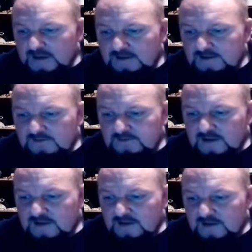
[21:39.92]
And
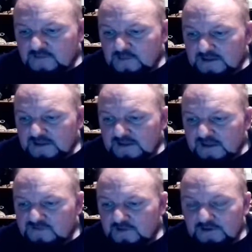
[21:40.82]
everybody
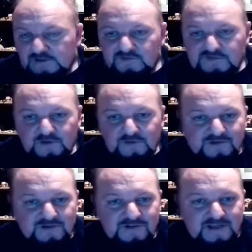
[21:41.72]
has their own little
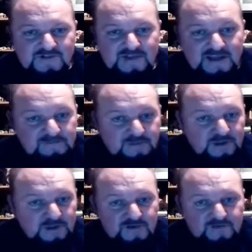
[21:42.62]
skills and things that they can
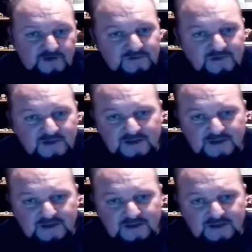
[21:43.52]
pull into the field.